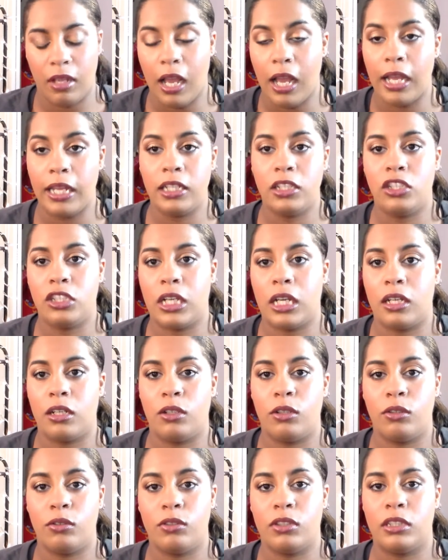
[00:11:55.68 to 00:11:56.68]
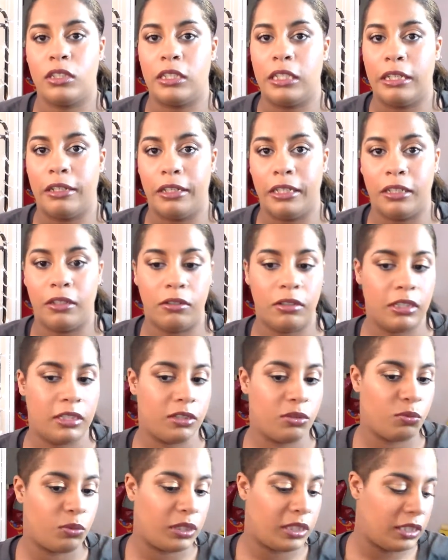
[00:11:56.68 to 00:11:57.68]
eyeshadow scenario
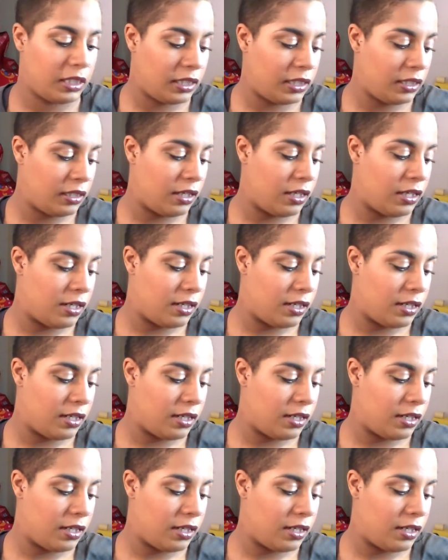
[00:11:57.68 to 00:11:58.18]
this week.